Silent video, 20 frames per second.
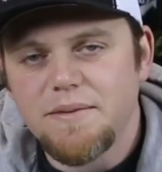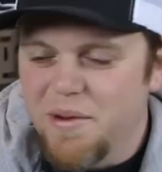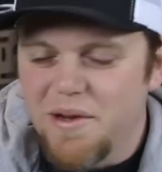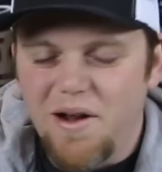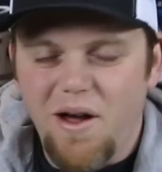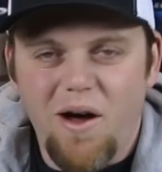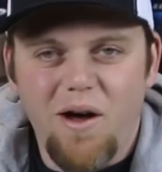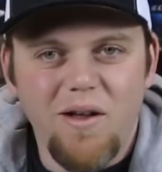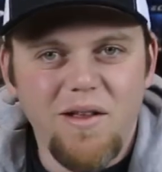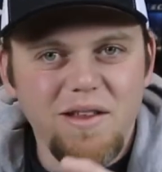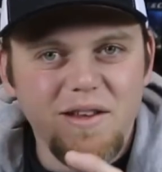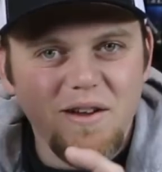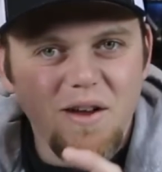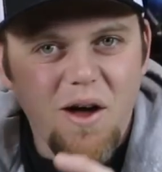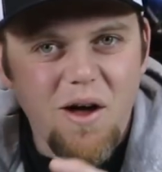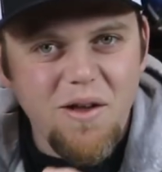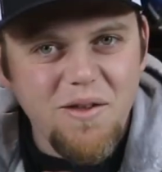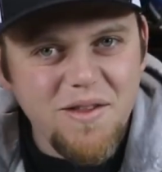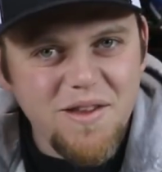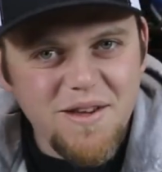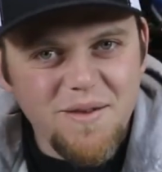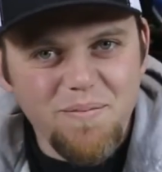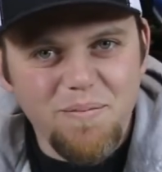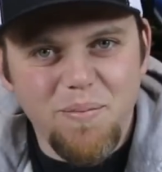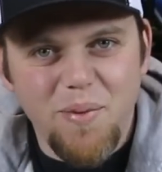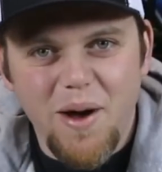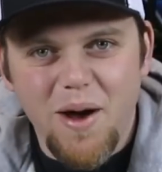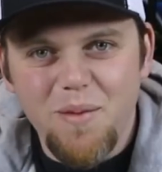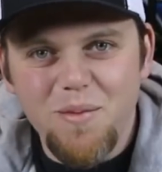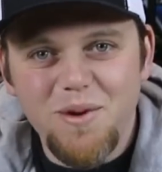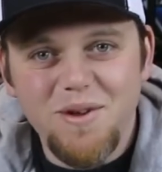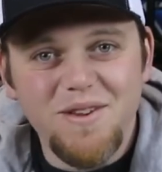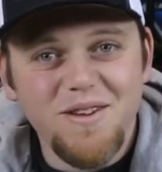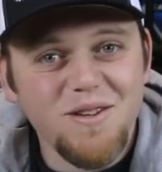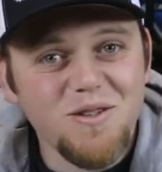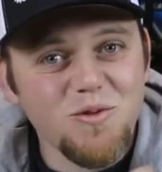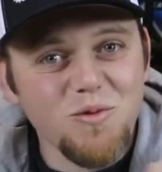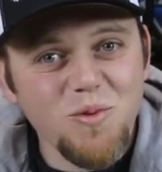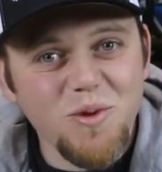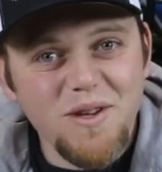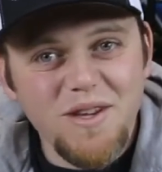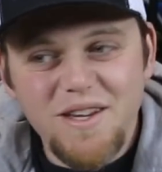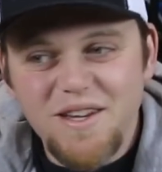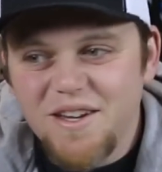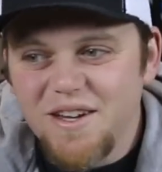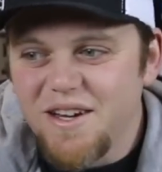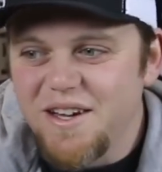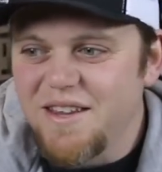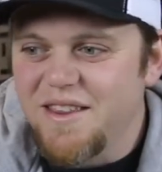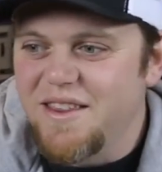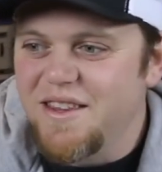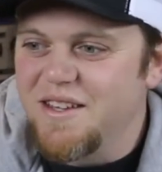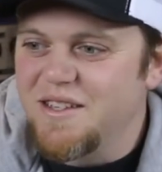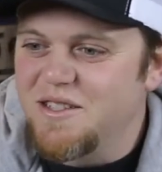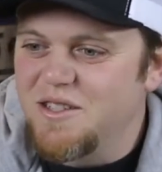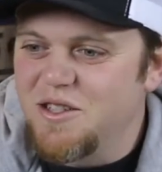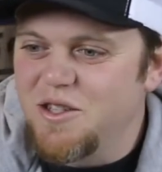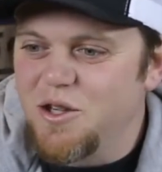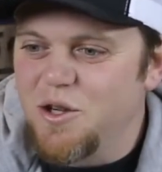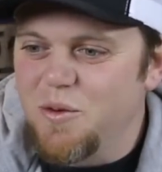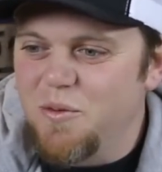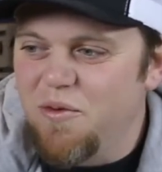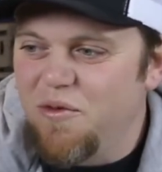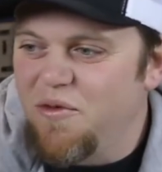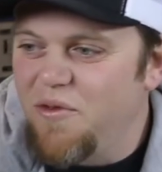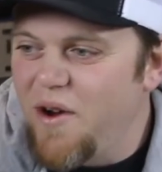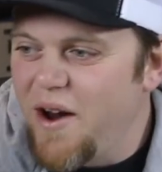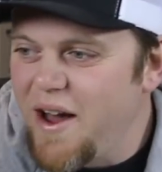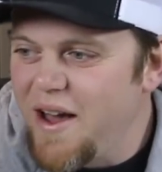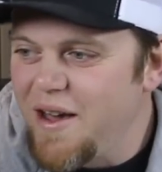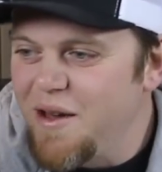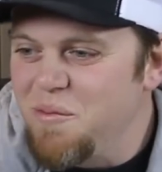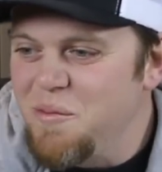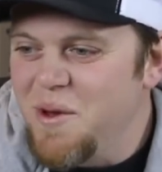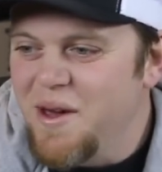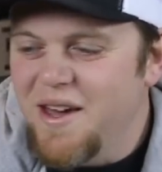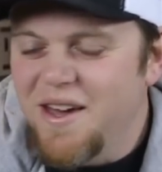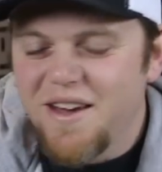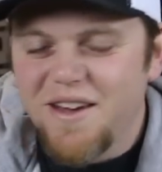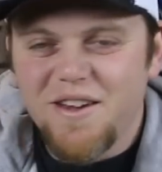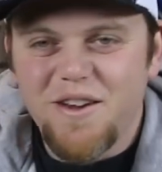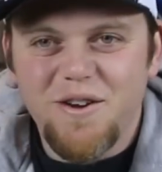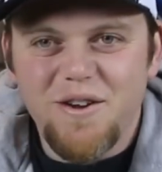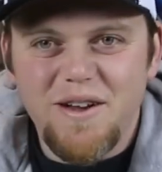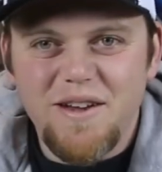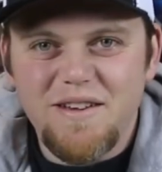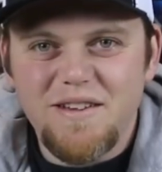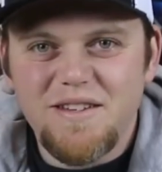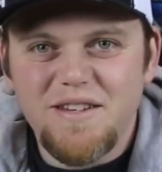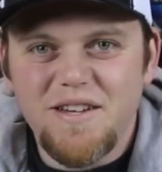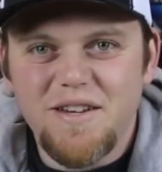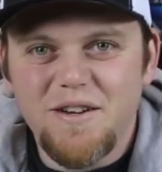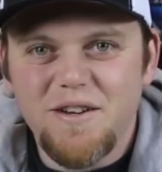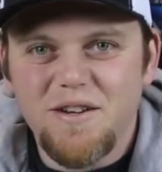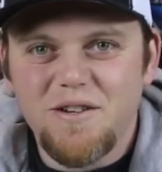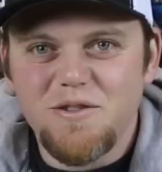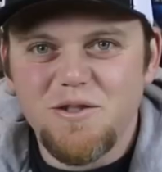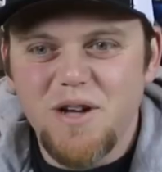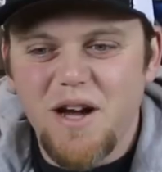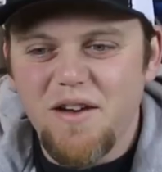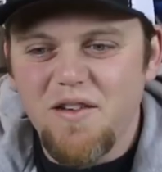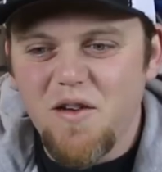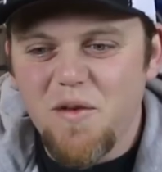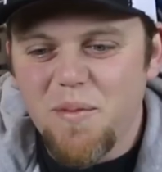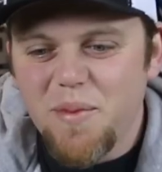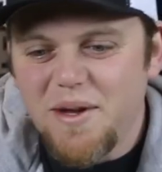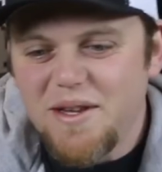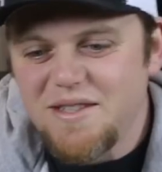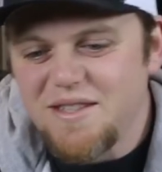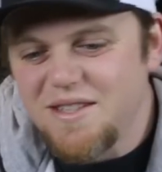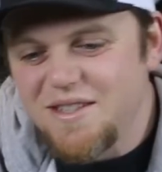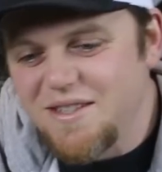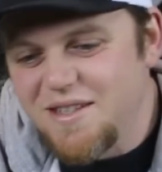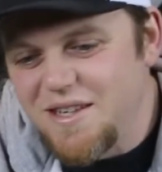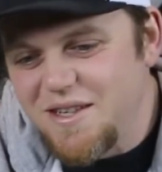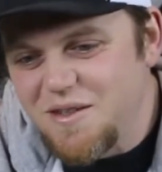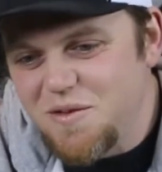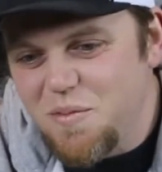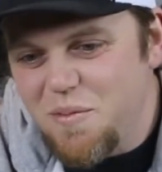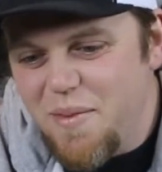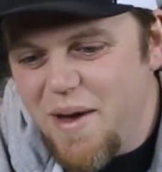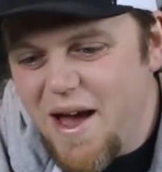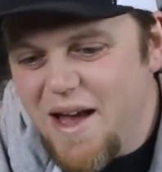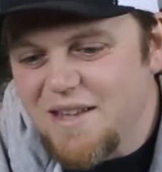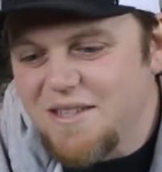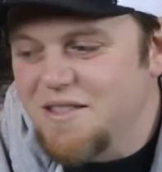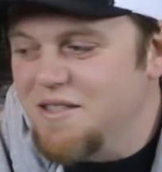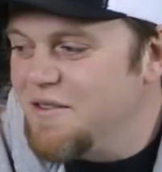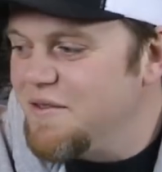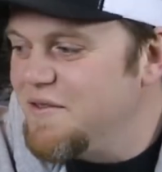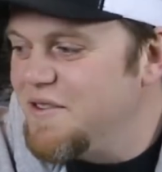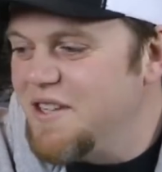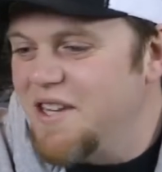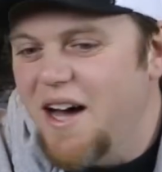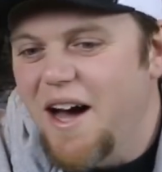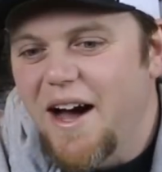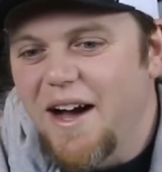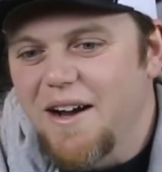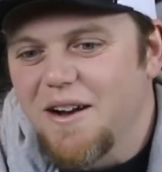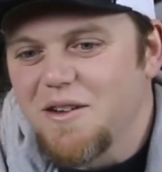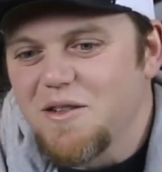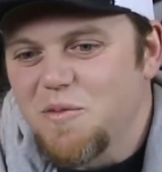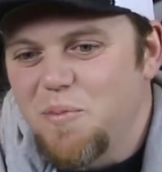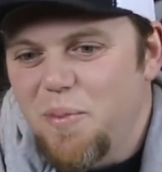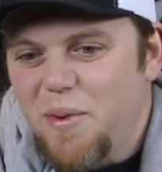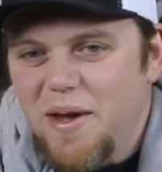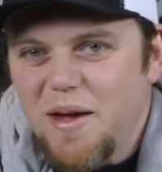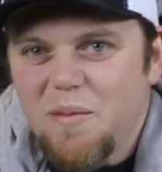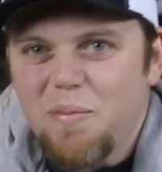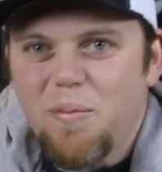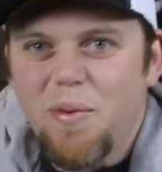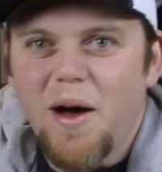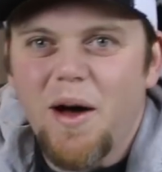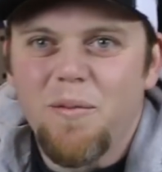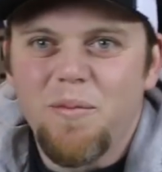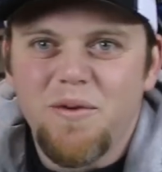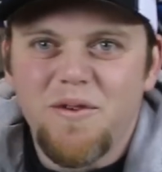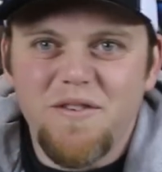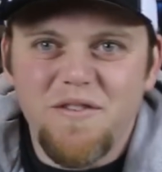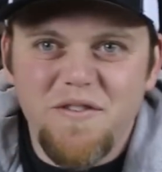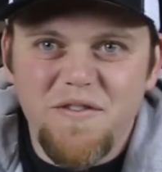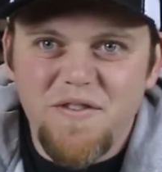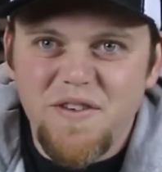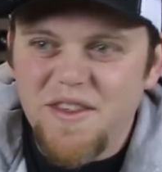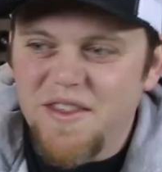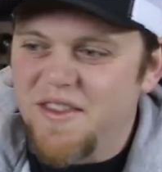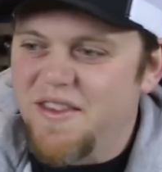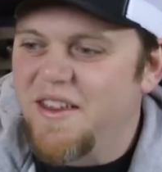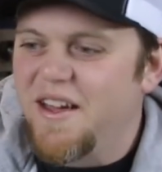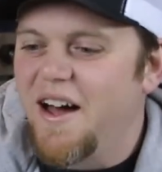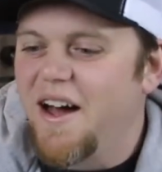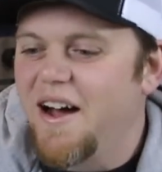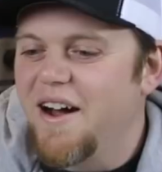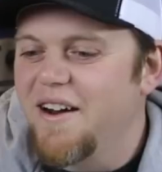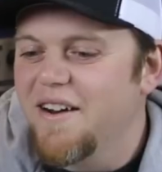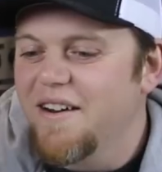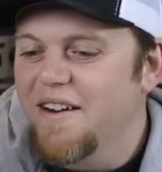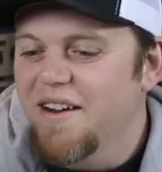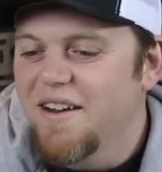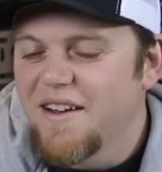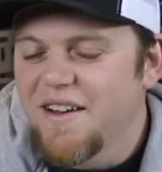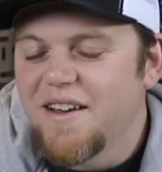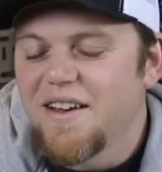But all in all, the bomber looks really good. This tube frame, your interior driver pieces, these massive tires, big bumper, 5th tire.